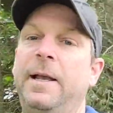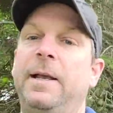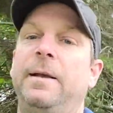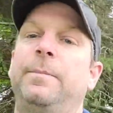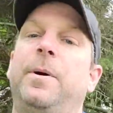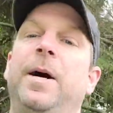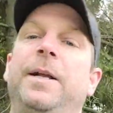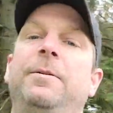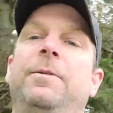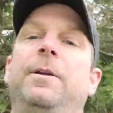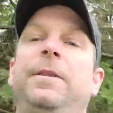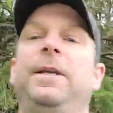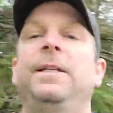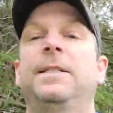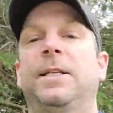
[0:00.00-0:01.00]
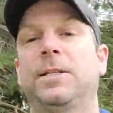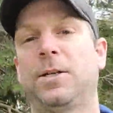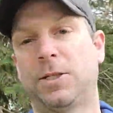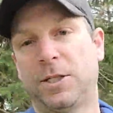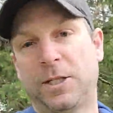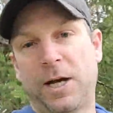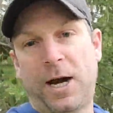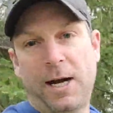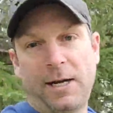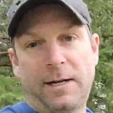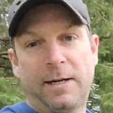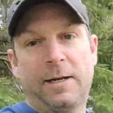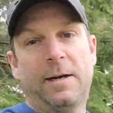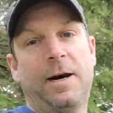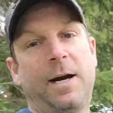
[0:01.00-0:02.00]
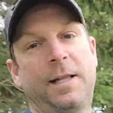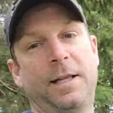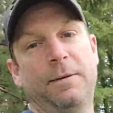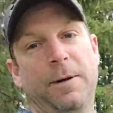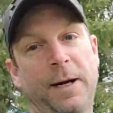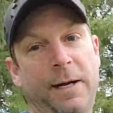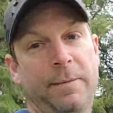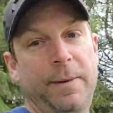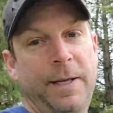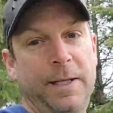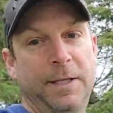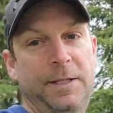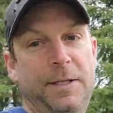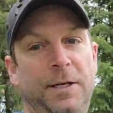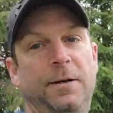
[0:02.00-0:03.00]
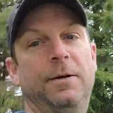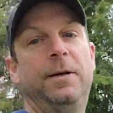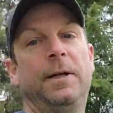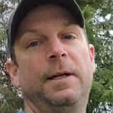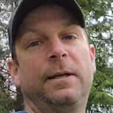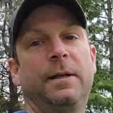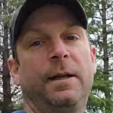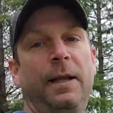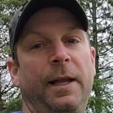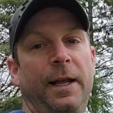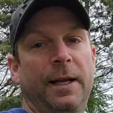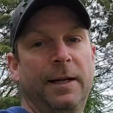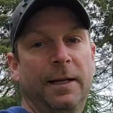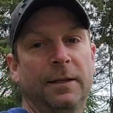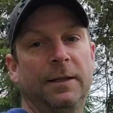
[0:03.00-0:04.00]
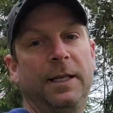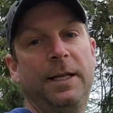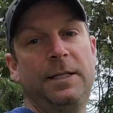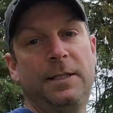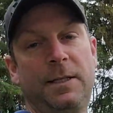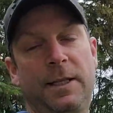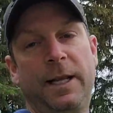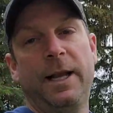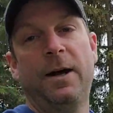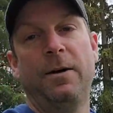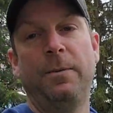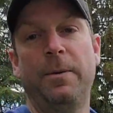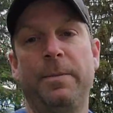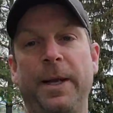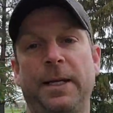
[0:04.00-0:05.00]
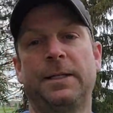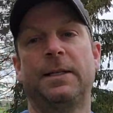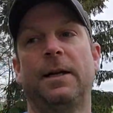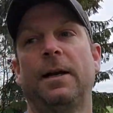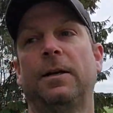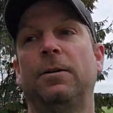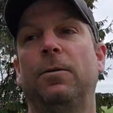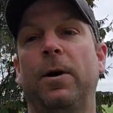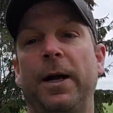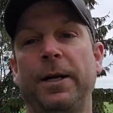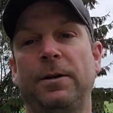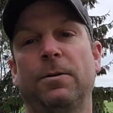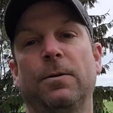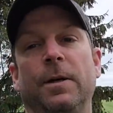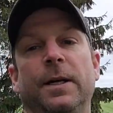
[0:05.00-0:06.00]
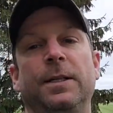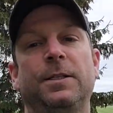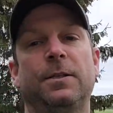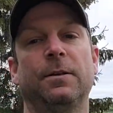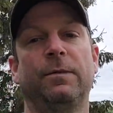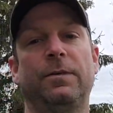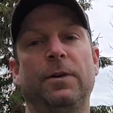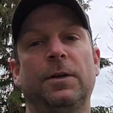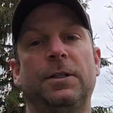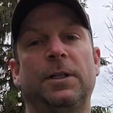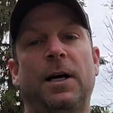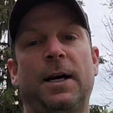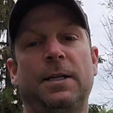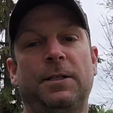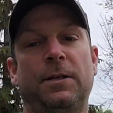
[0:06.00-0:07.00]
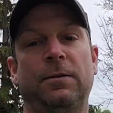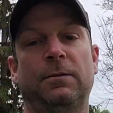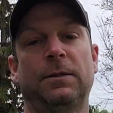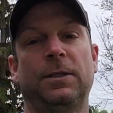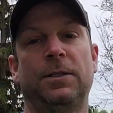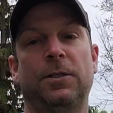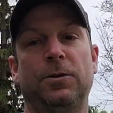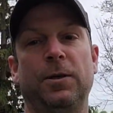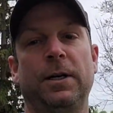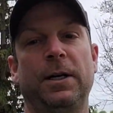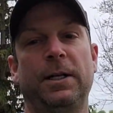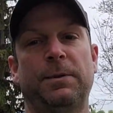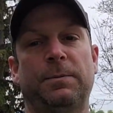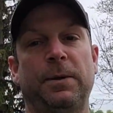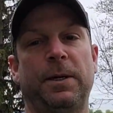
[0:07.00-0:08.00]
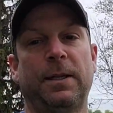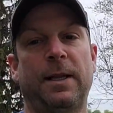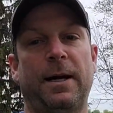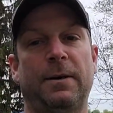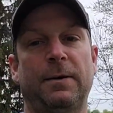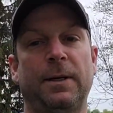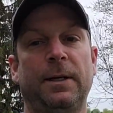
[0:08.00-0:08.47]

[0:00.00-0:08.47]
buying one of these, it's all stock. Highly recommend the tune, and at least the Alba makes a quiet core insert for your exhaust, you know, because the Trinity's pretty loud.